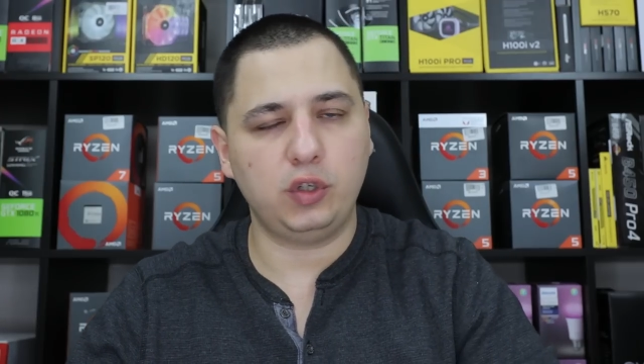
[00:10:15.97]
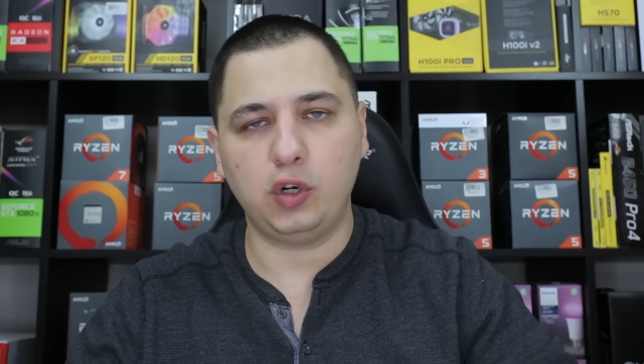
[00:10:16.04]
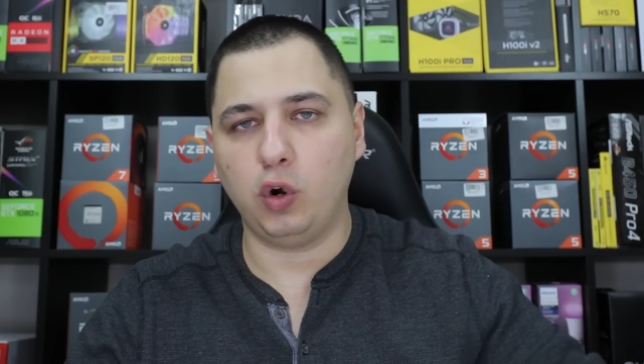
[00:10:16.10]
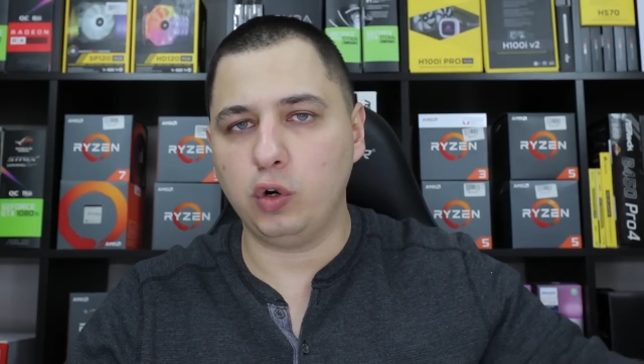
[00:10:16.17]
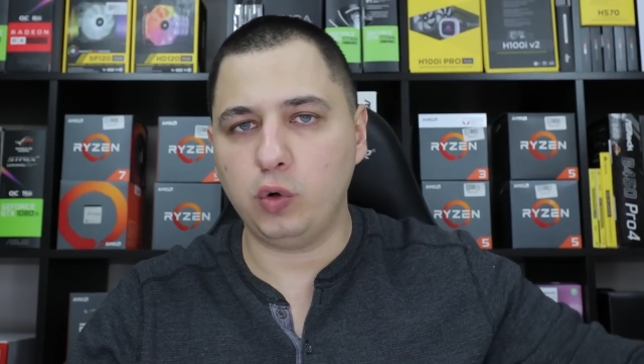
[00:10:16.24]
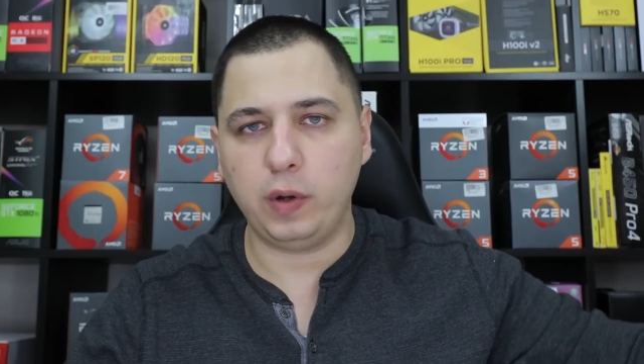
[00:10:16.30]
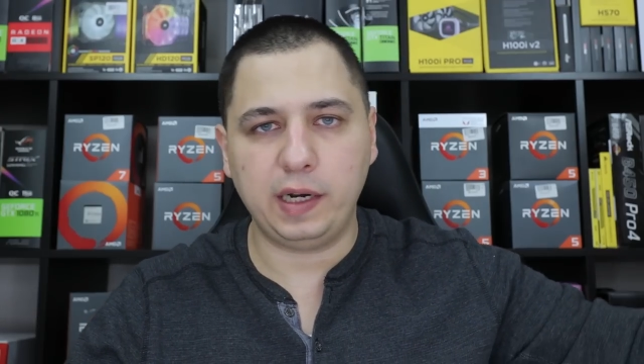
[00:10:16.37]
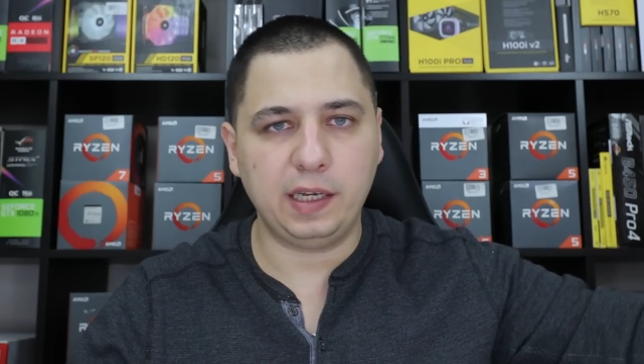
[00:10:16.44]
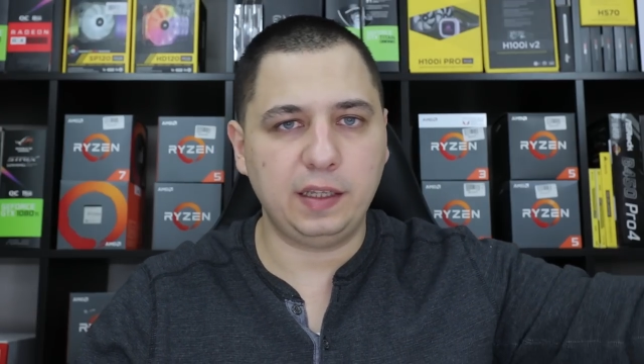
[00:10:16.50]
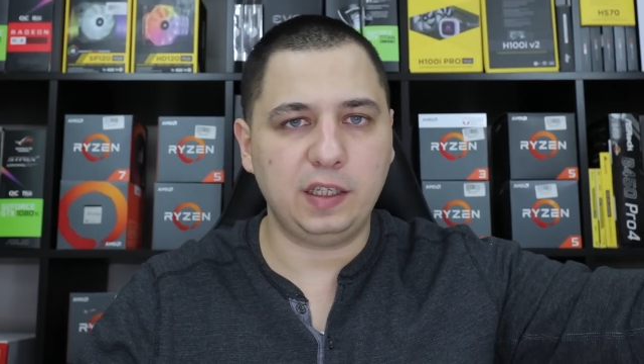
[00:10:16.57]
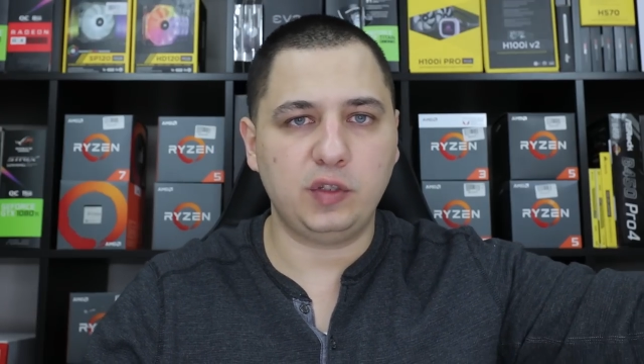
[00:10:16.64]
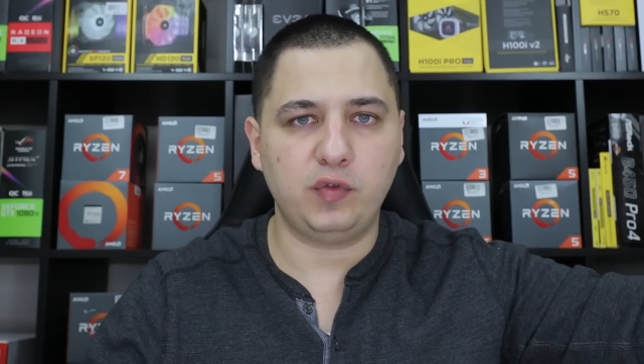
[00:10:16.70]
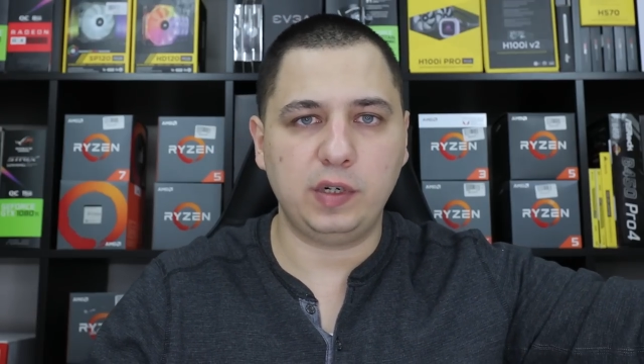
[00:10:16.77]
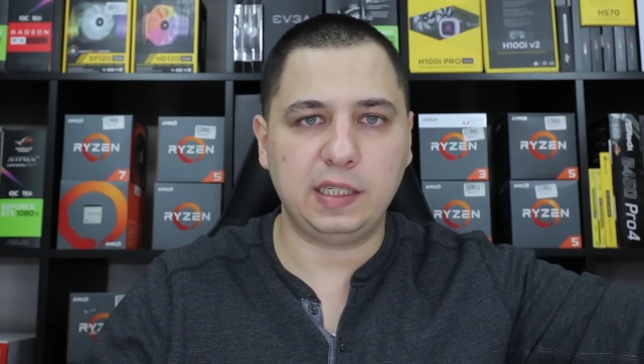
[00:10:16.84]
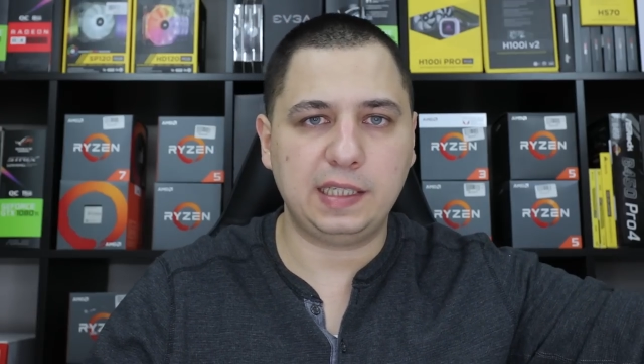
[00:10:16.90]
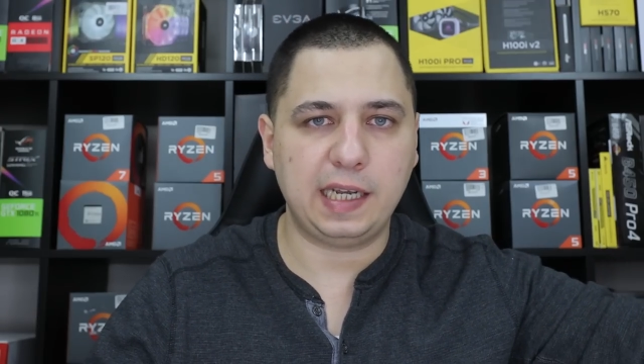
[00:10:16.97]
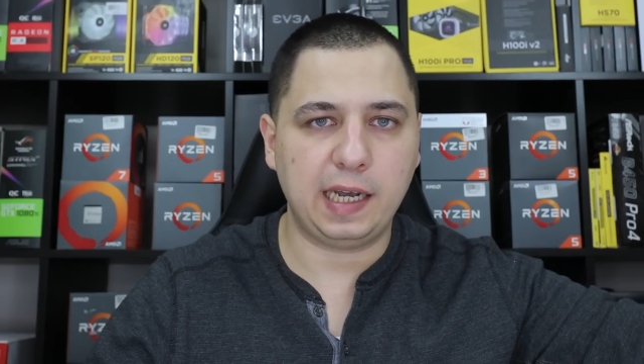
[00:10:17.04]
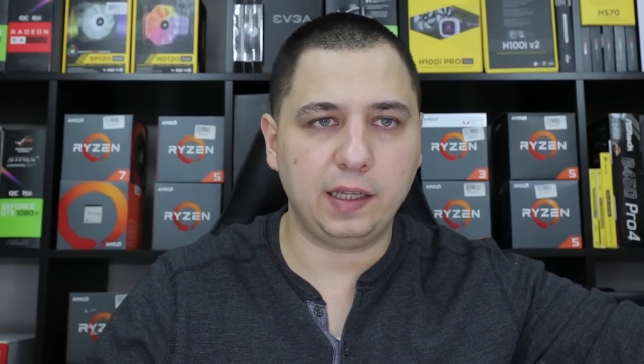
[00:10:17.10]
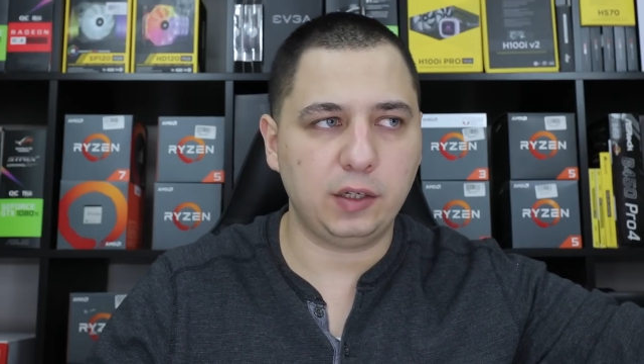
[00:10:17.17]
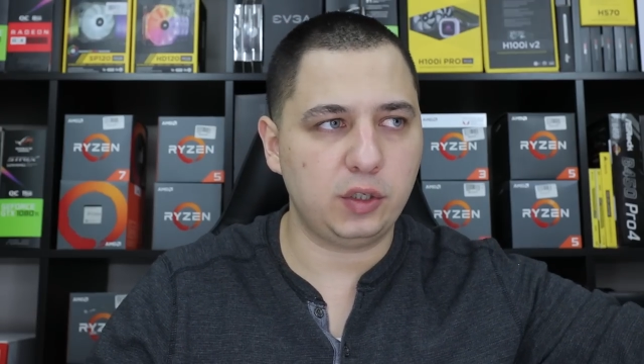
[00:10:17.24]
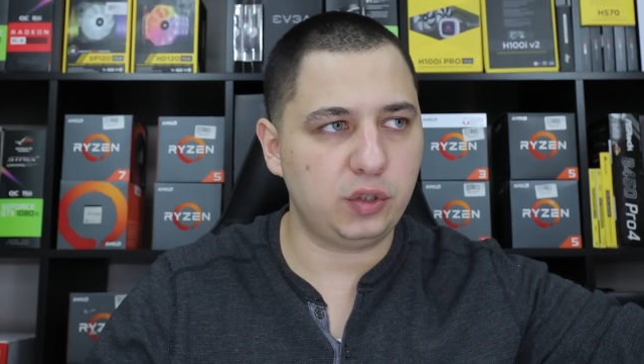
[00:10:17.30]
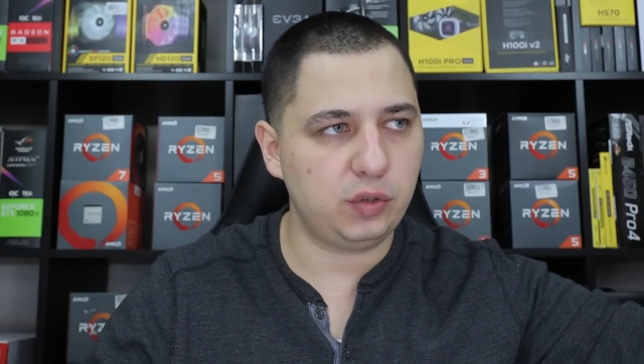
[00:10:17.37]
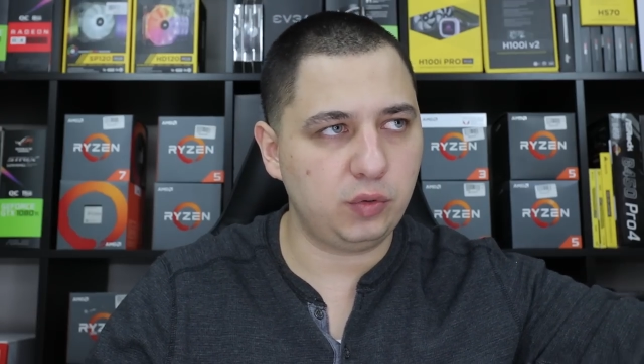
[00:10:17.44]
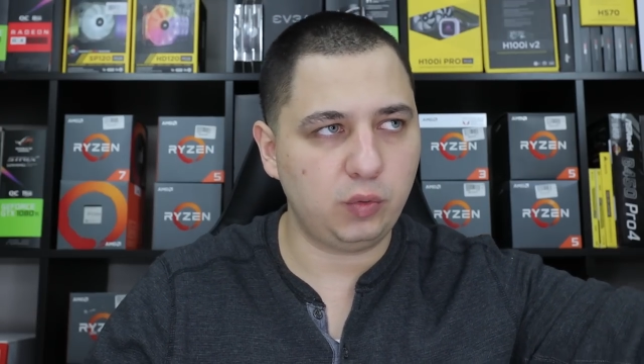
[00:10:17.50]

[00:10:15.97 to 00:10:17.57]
you go to any of these retailers,